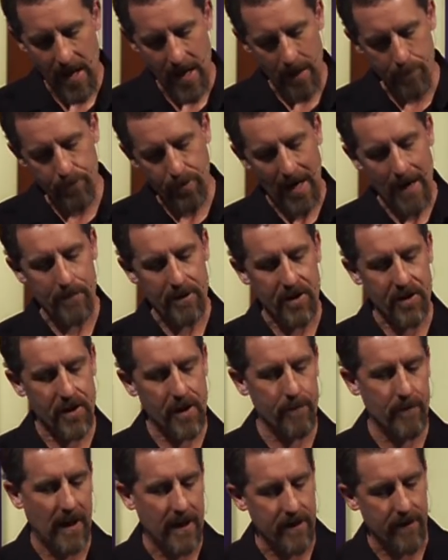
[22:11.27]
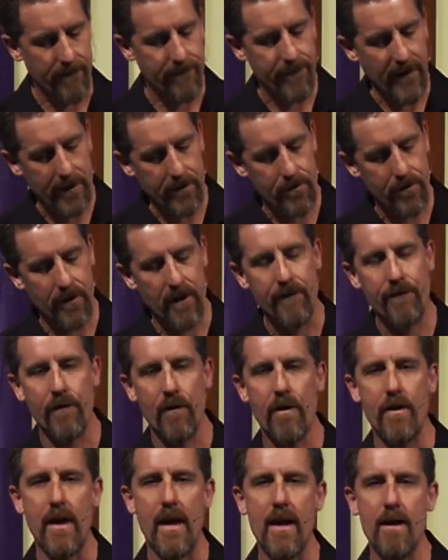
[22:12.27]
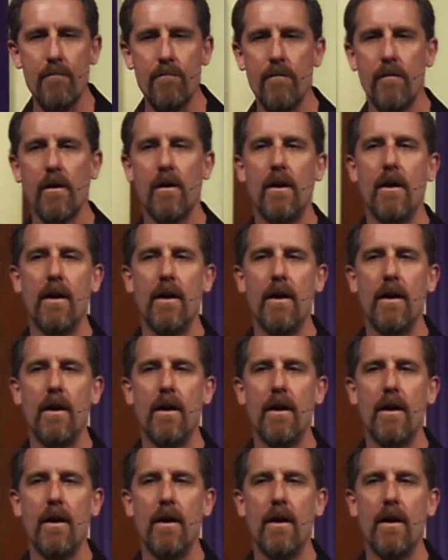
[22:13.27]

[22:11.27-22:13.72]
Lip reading: It probably seemed like a victory for them.